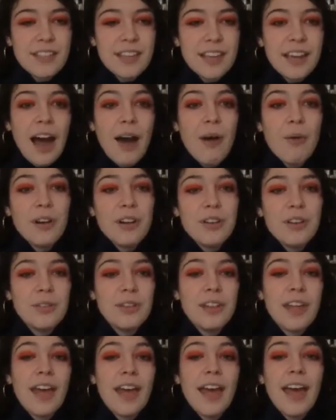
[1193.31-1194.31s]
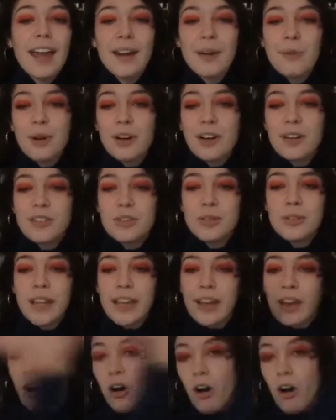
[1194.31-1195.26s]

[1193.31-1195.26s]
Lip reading: Like I want to do that and I want to do like